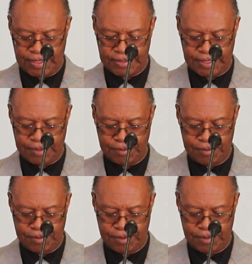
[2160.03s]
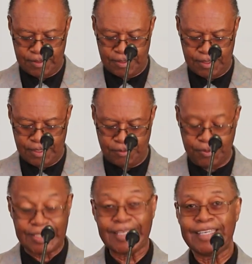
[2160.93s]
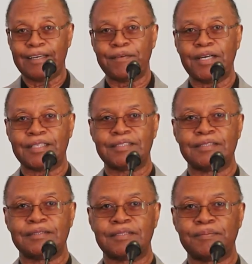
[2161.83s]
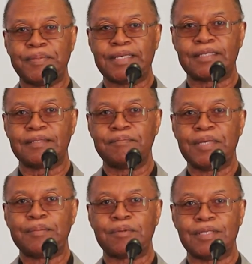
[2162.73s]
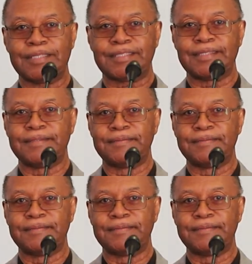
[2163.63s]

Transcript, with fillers: they when E.F. Hutton speaks, people listen.